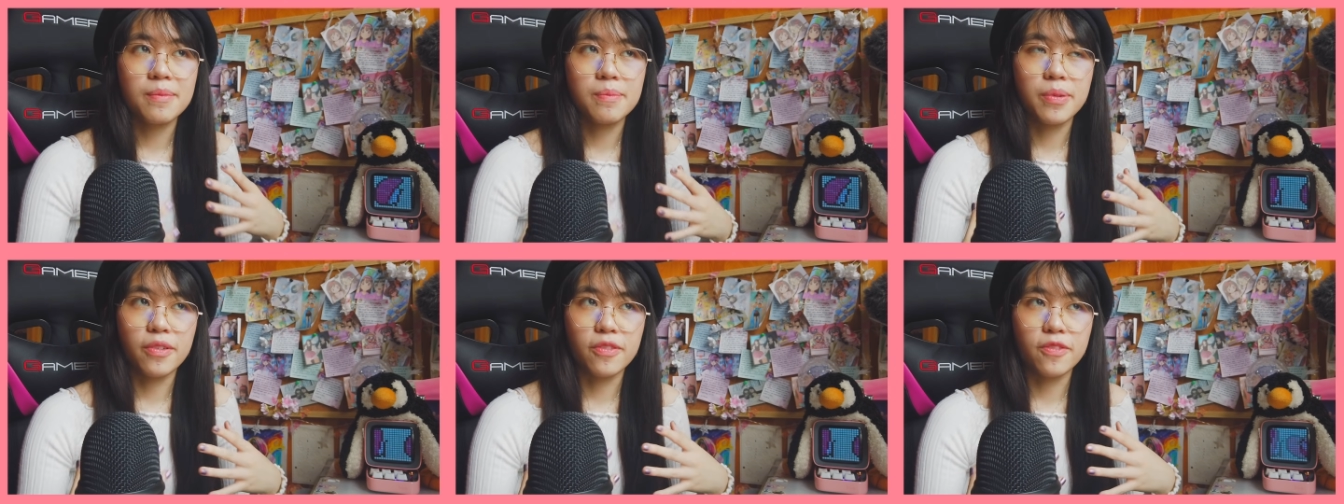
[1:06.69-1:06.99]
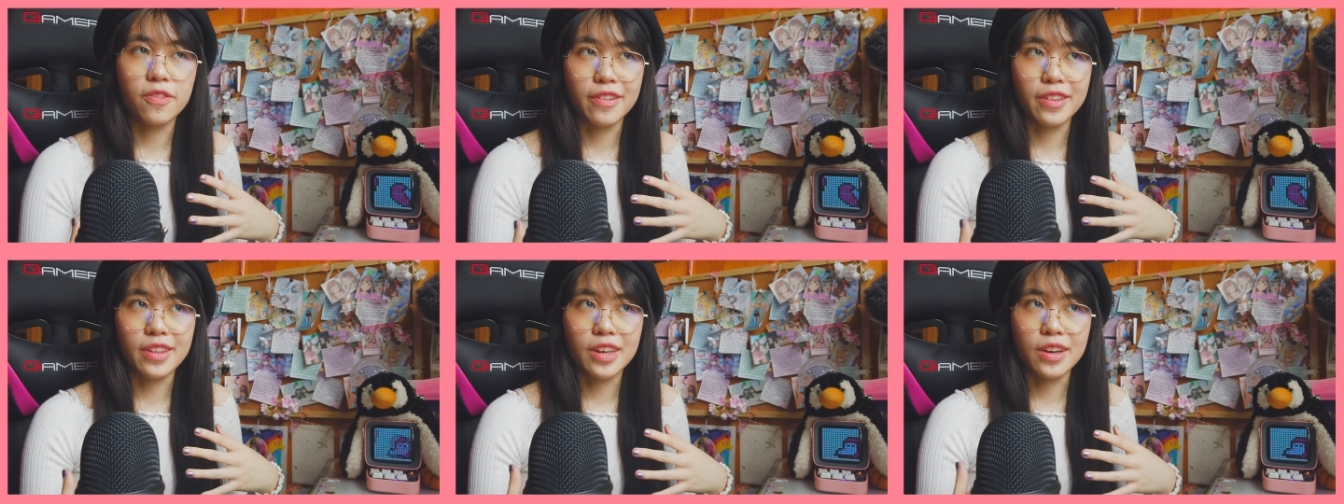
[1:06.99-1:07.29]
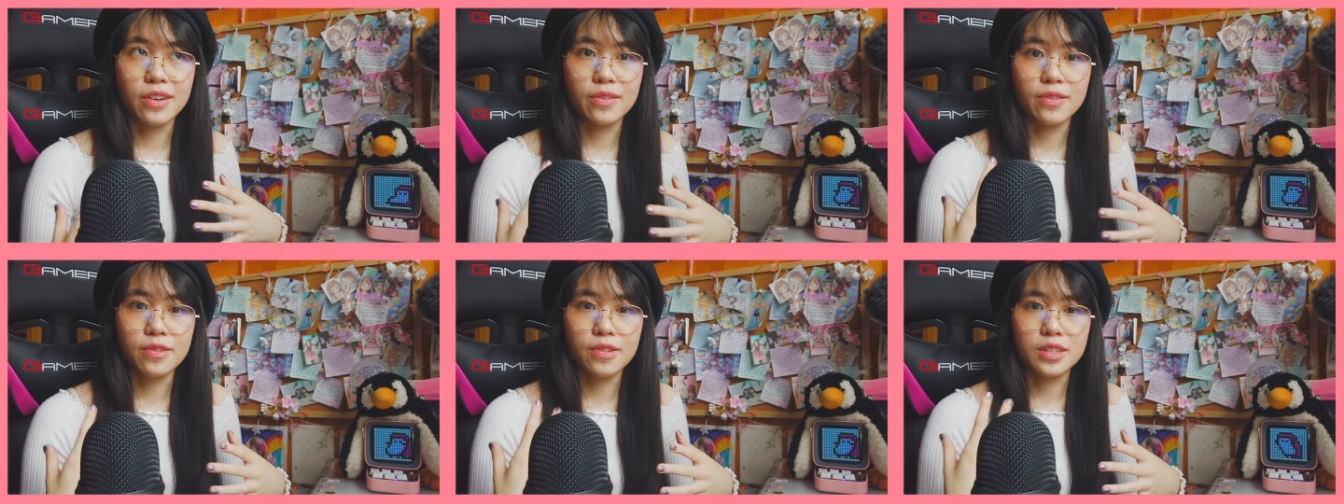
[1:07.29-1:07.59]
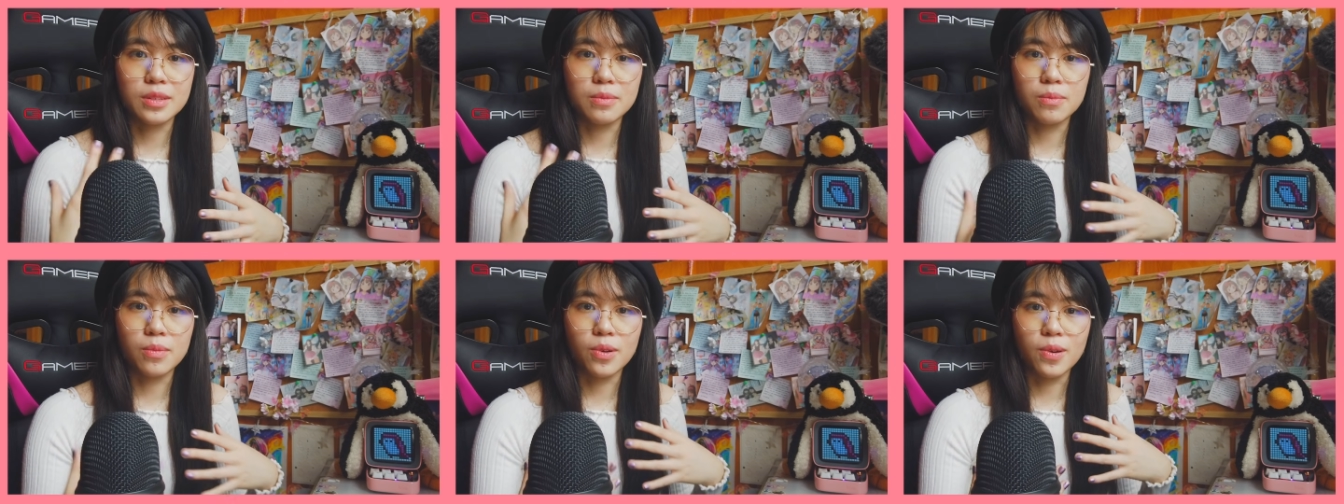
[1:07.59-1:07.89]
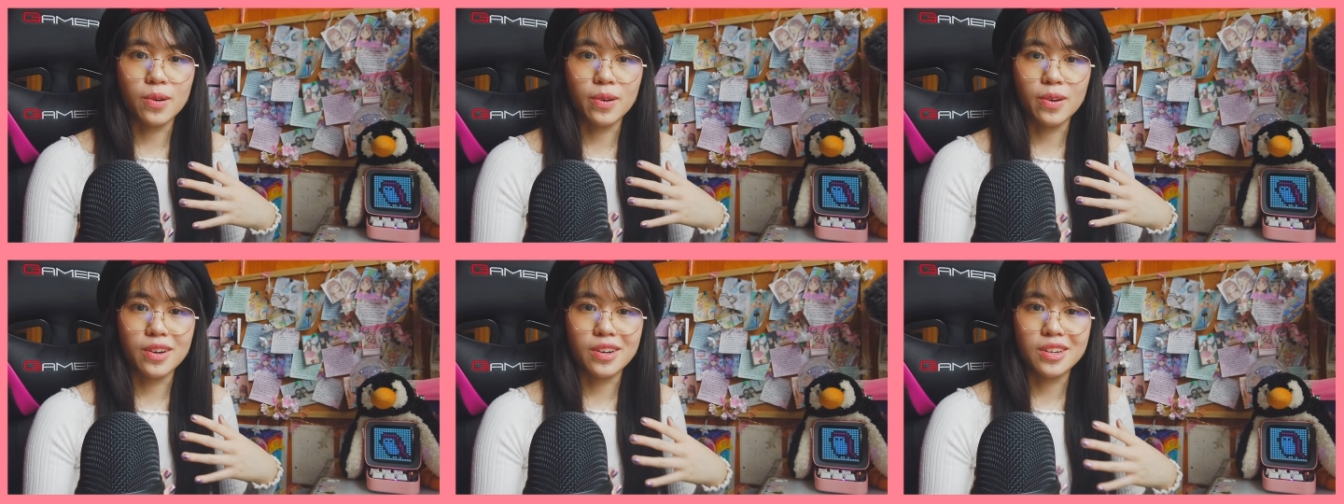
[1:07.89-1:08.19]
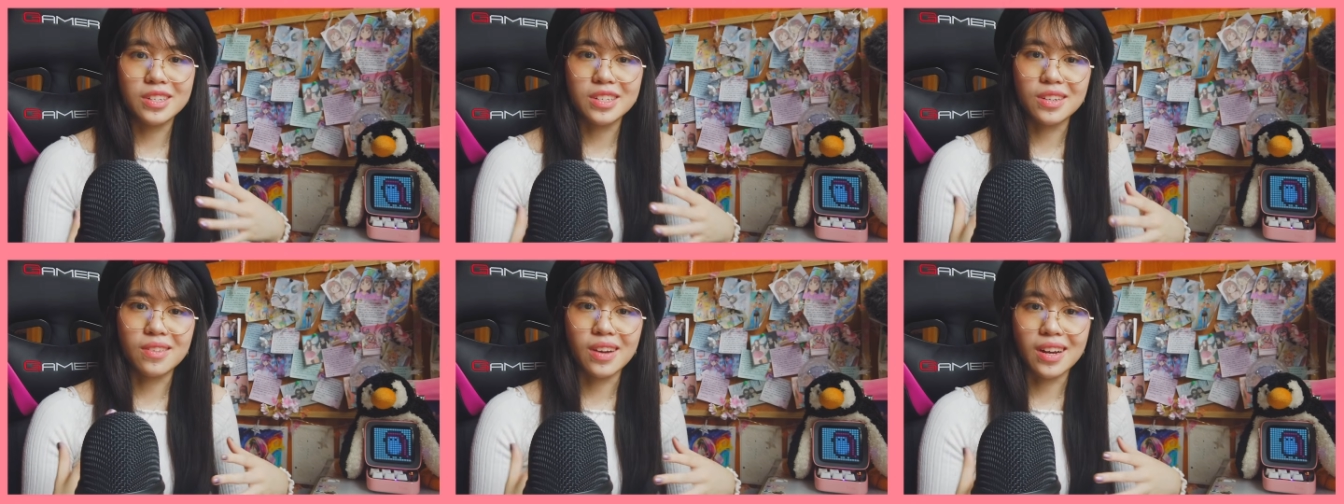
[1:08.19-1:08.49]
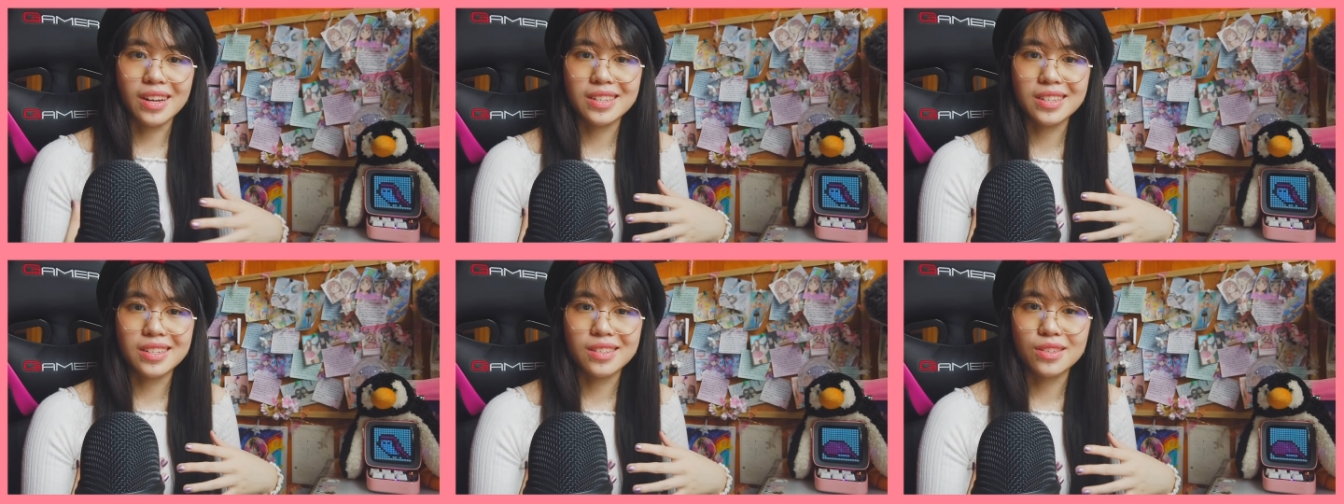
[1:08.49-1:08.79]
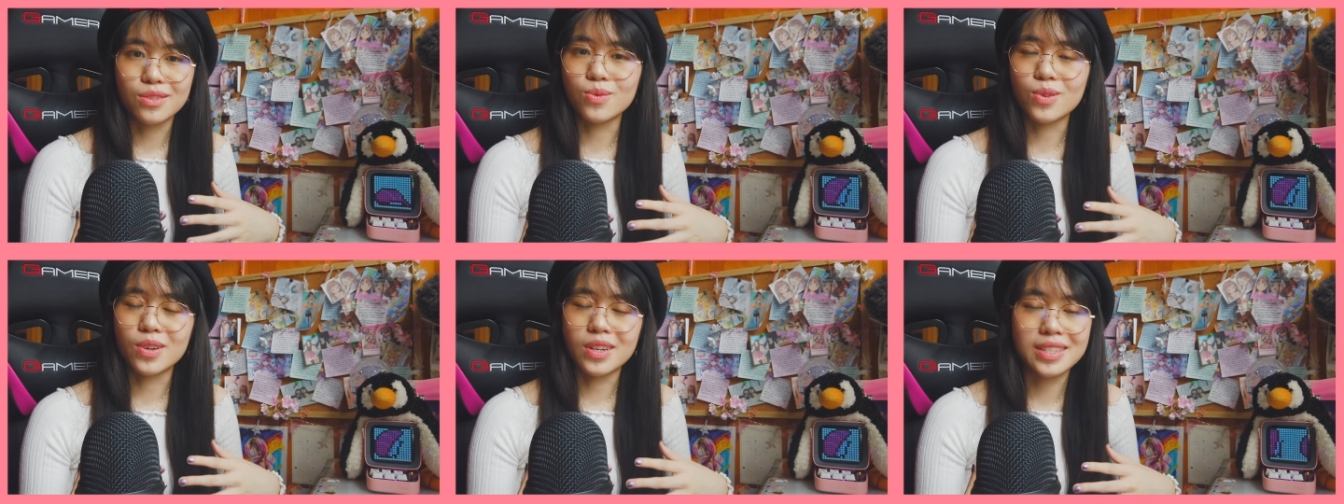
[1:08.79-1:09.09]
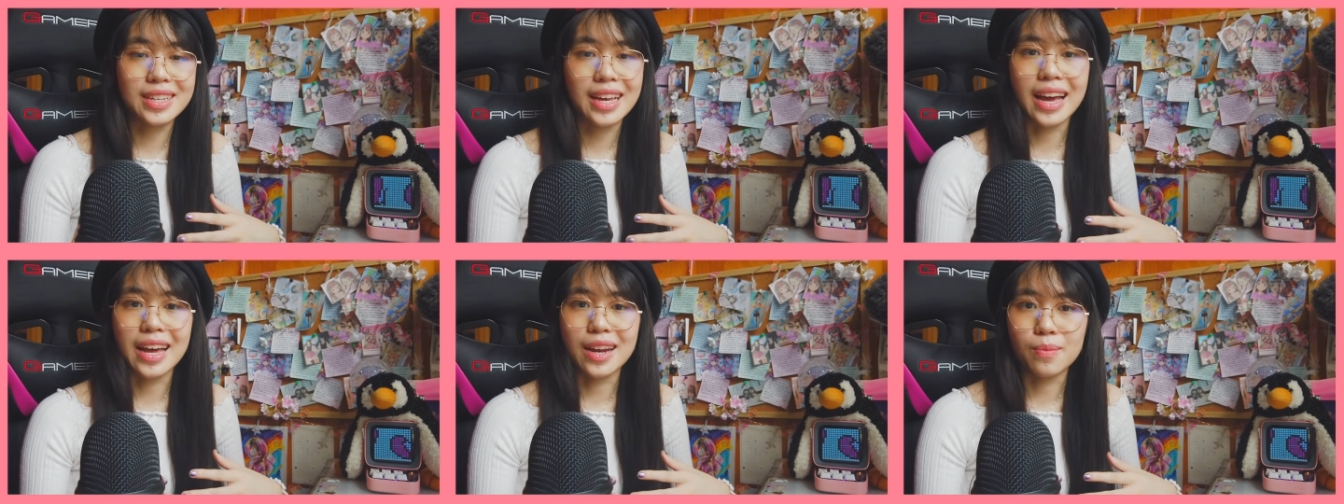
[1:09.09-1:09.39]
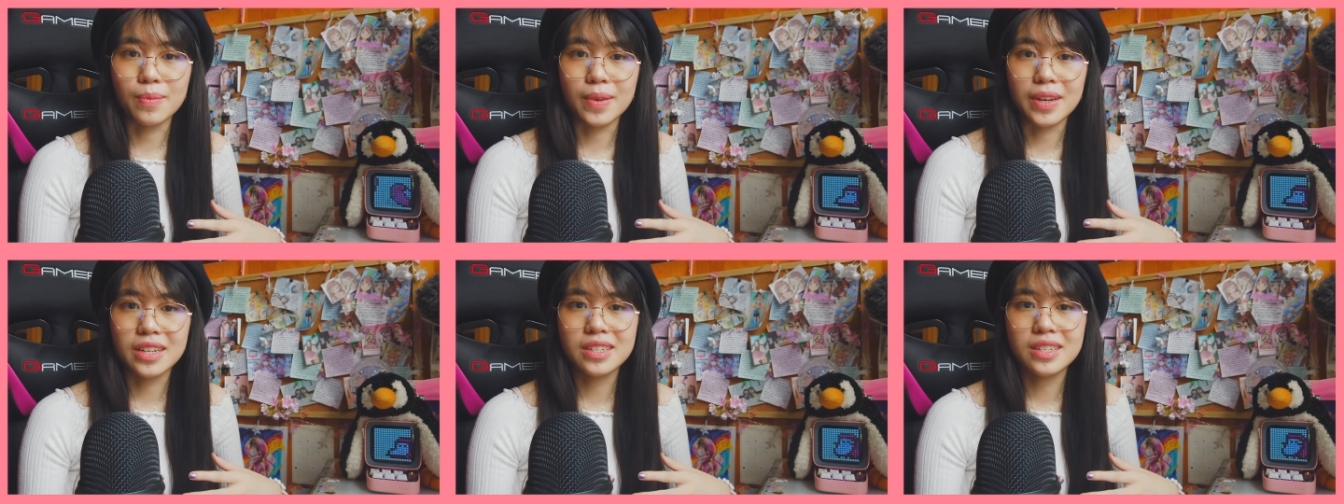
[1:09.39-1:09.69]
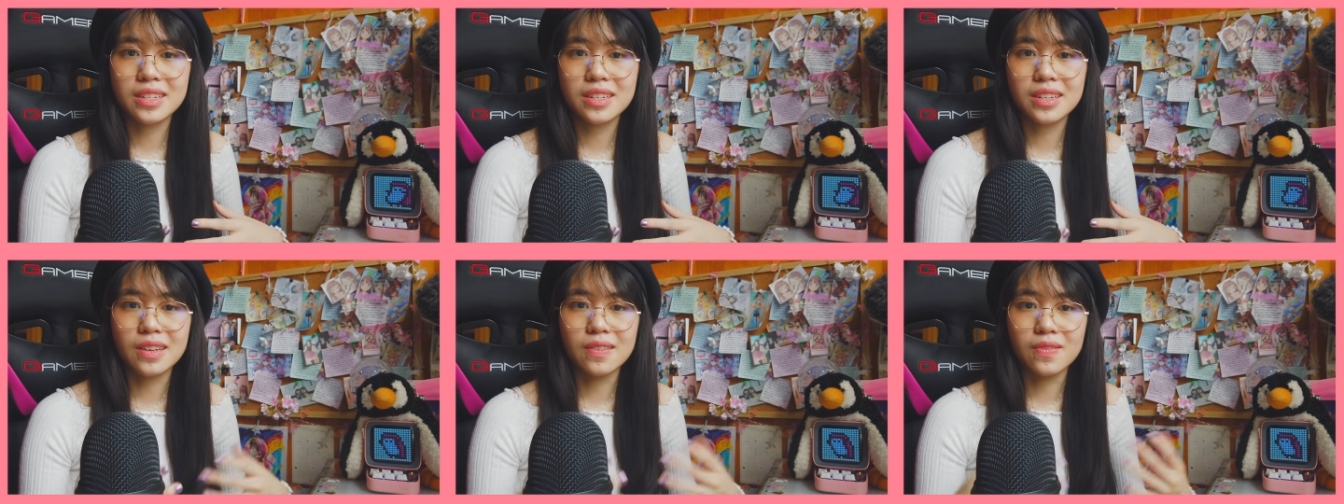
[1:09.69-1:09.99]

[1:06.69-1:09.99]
portfolio was more directed towards animation,